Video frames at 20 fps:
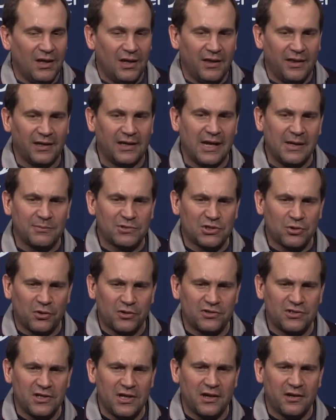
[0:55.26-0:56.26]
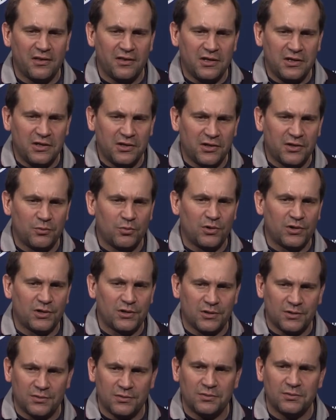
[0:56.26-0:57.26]
the games towards the end of the year
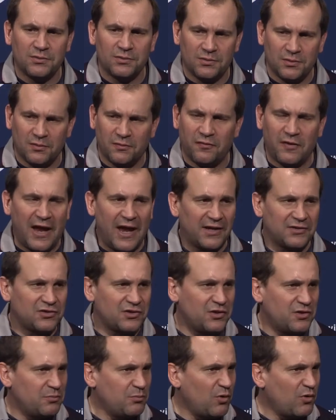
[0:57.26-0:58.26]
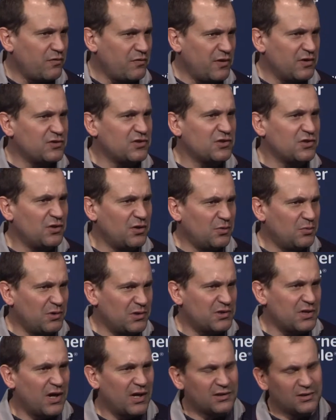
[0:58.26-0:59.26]
were faster, more physical. We
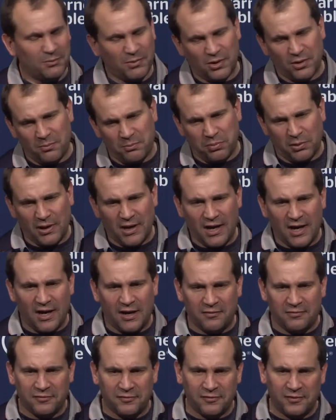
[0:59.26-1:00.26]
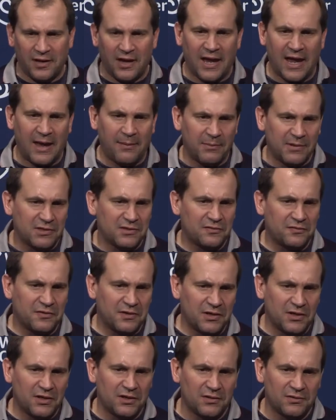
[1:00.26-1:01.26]
talked about a playoff
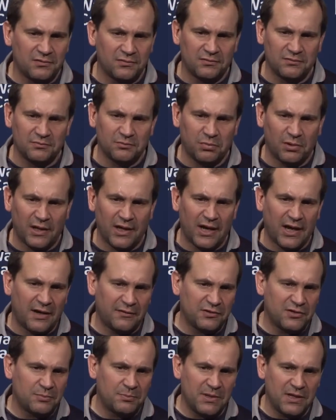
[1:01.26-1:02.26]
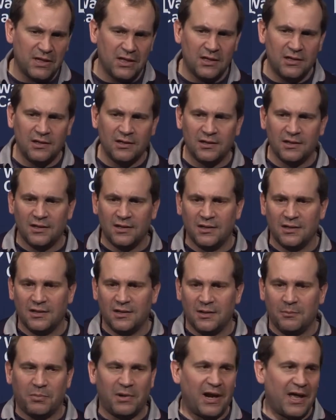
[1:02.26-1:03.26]
atmosphere, playoff speed,
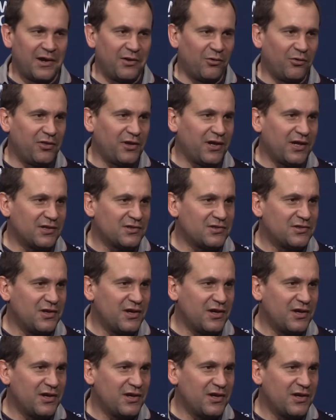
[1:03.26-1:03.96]
but I don't think it's